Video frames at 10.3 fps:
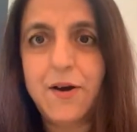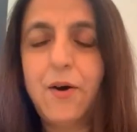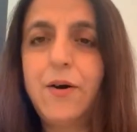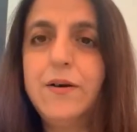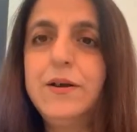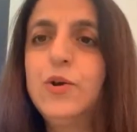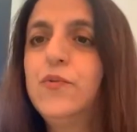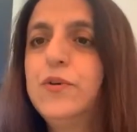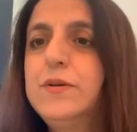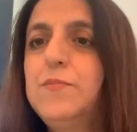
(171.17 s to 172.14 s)
or you
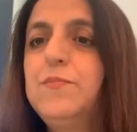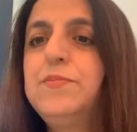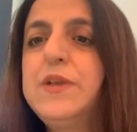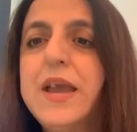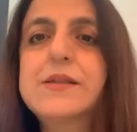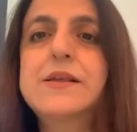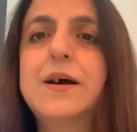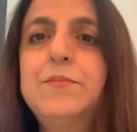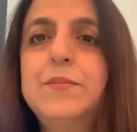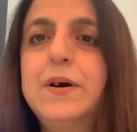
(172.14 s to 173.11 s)
would take
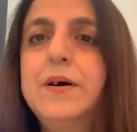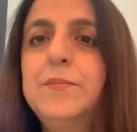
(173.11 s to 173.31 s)
some